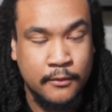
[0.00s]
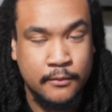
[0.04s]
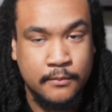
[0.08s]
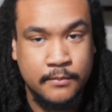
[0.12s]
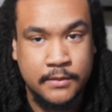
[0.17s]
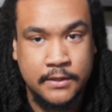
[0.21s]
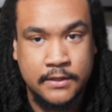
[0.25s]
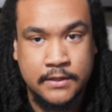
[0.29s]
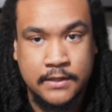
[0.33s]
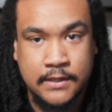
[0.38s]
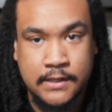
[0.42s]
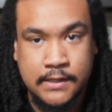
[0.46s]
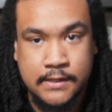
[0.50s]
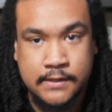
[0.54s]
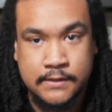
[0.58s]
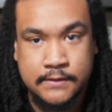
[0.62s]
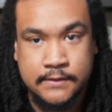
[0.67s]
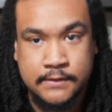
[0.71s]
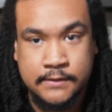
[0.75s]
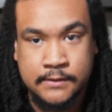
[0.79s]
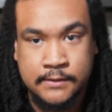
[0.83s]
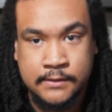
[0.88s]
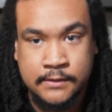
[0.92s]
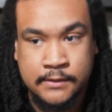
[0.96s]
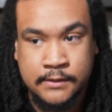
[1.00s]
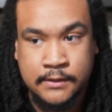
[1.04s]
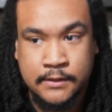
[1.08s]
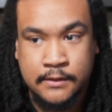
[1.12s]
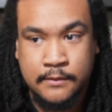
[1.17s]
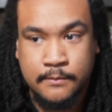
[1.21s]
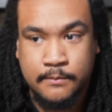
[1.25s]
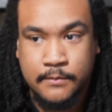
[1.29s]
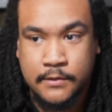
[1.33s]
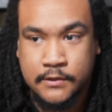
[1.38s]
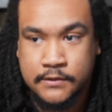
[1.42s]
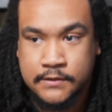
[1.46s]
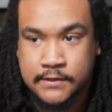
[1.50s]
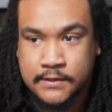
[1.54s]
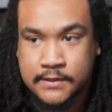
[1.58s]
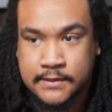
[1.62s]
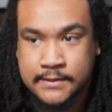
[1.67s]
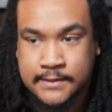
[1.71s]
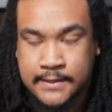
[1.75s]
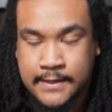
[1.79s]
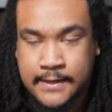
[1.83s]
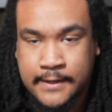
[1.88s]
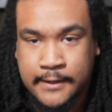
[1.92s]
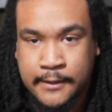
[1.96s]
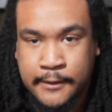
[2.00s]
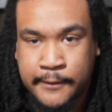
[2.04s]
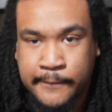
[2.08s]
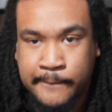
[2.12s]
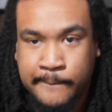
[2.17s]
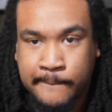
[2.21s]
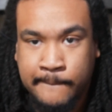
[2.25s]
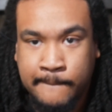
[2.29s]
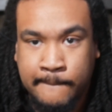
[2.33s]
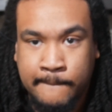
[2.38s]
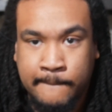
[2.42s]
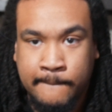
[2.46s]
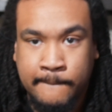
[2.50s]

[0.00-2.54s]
because most of the time